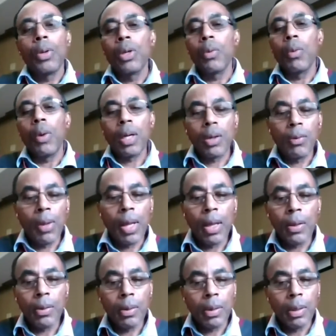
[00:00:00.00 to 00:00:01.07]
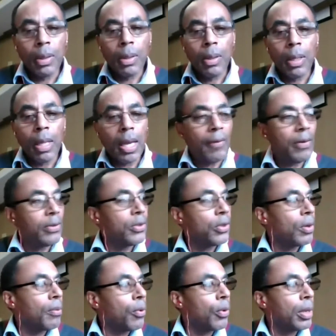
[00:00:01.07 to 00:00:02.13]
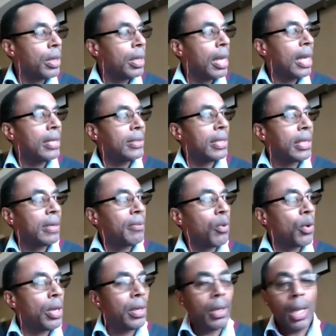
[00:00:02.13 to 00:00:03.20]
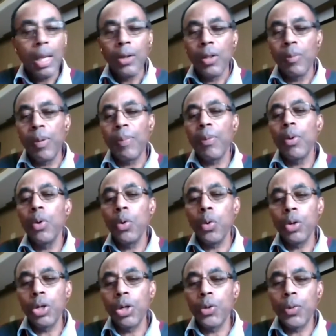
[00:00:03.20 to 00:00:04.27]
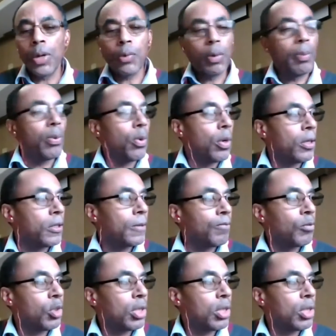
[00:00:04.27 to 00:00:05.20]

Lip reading: You walk around every single morning and say good morning to the people who are your direct reports.